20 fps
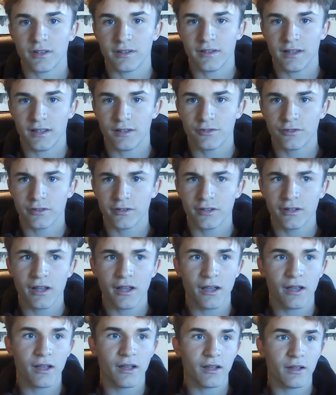attention,
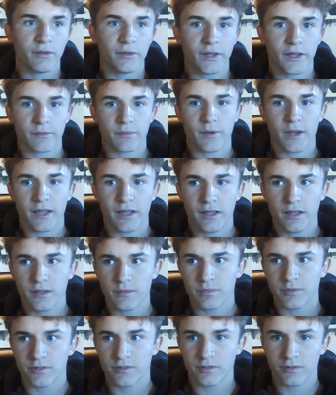like my
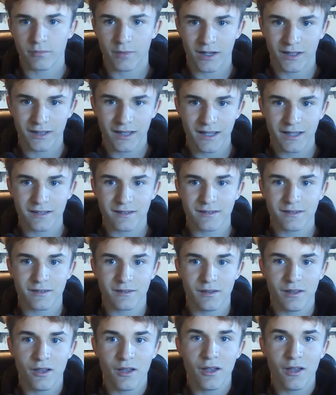hips, my legs.